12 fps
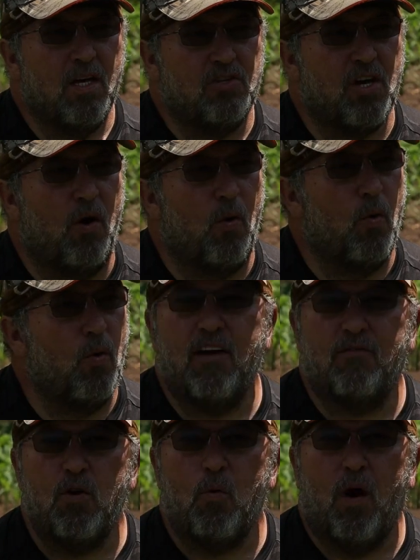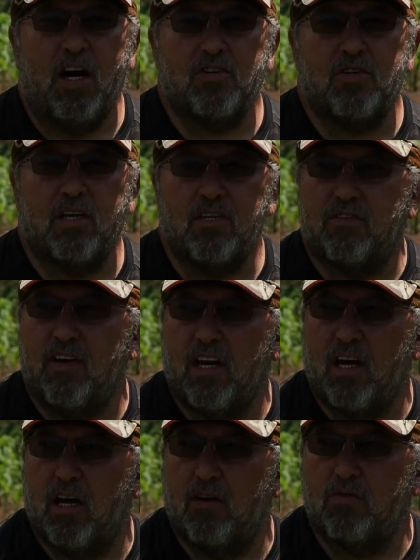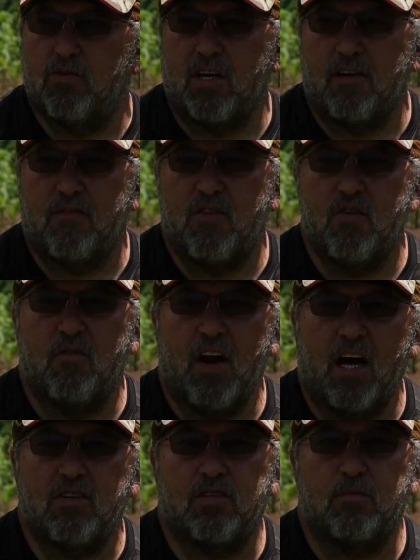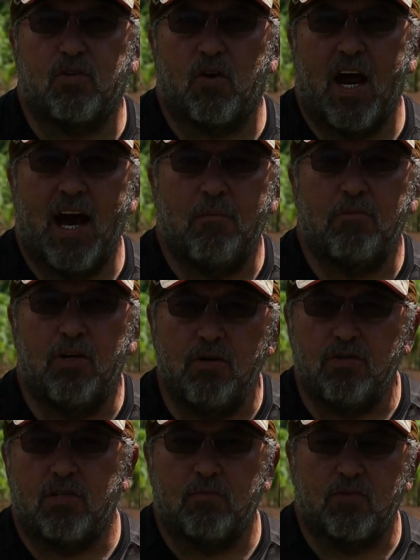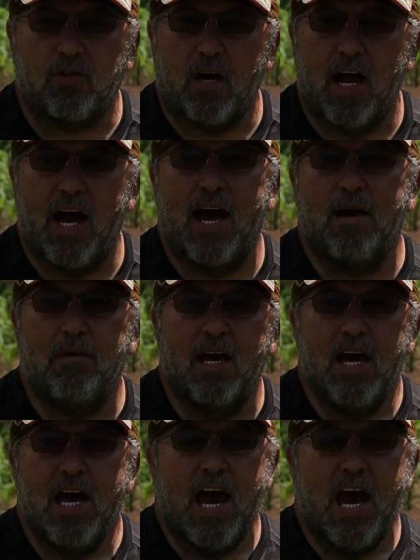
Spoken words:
So if you watch these videos and if you've not subscribed, do subscribe.